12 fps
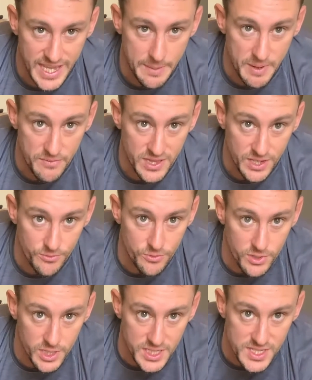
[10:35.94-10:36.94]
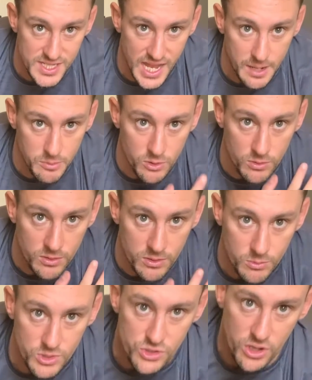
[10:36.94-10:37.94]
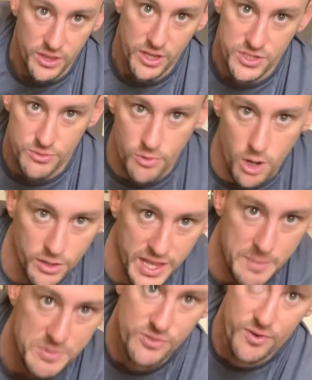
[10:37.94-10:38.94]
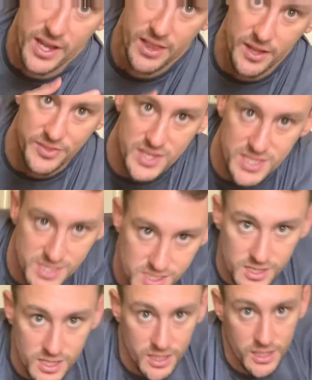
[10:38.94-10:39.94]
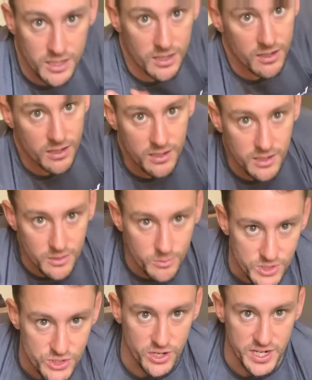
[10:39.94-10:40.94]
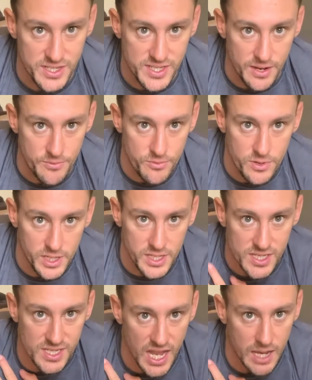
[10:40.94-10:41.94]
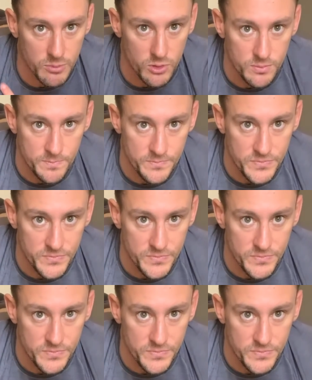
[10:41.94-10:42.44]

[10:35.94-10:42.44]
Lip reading: everything really stable. We're trying not to roll the hips around like this. We're trying to stay really stable,